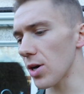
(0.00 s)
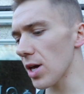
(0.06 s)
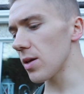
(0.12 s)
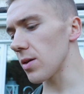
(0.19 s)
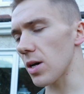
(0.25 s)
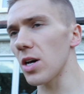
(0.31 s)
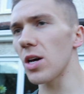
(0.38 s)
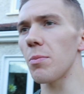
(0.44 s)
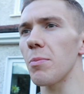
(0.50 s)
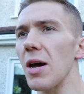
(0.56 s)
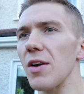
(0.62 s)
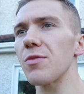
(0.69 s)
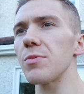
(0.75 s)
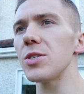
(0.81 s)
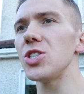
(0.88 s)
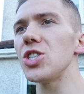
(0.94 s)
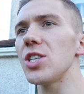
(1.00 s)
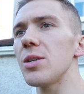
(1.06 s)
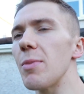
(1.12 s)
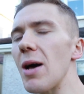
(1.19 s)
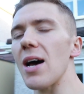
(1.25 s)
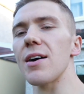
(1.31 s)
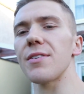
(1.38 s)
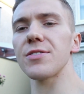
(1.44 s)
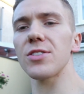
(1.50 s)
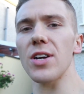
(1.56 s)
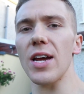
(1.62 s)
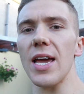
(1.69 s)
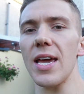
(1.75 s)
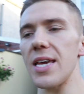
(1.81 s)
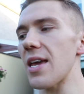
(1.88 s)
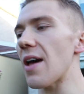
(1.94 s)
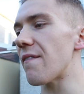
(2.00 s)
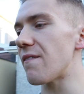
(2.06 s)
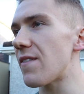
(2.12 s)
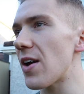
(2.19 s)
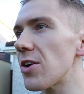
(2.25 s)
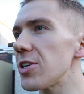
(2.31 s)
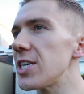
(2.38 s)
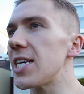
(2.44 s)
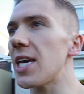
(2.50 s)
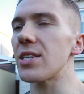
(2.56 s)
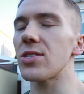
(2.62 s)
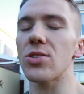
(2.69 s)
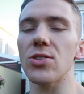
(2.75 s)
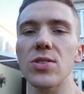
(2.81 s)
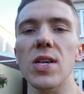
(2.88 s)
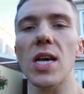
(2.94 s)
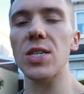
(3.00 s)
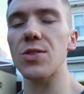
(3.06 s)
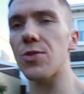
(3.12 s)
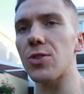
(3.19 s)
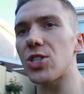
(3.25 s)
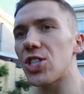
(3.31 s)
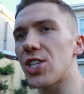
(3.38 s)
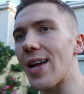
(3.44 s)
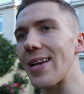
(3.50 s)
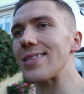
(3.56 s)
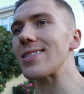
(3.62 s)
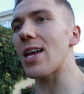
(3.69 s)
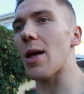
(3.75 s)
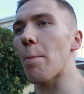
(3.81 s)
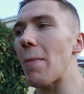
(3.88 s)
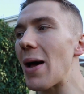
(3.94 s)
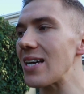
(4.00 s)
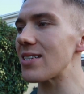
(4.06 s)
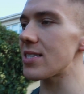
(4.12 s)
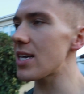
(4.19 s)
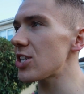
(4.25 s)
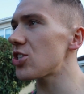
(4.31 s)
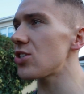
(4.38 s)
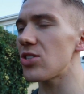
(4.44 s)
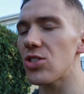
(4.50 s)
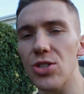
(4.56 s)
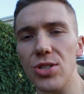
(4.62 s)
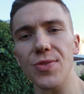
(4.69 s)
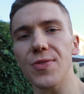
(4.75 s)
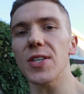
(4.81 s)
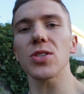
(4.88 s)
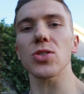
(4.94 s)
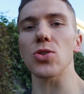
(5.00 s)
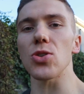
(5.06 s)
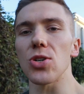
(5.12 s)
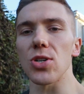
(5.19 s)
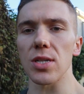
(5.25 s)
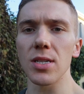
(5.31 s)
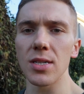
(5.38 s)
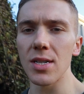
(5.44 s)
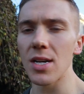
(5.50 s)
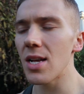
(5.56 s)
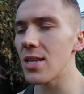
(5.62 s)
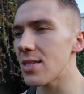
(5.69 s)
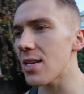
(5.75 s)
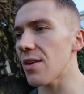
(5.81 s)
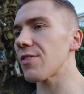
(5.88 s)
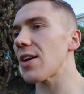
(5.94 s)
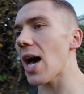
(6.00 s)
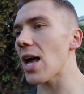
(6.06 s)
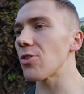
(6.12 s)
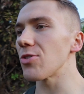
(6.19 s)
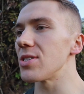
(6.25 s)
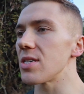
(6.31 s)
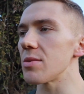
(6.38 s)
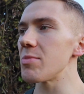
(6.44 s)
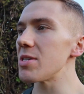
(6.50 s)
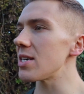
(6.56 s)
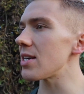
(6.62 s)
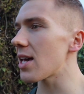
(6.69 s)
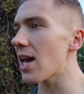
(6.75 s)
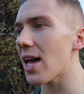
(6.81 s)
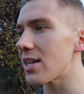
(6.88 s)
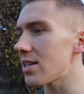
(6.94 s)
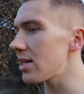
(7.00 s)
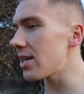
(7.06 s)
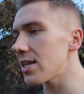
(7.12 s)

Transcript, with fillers: Okay, I am back from the gym after a very successful chest and back session. It just feels good to have calories in me again.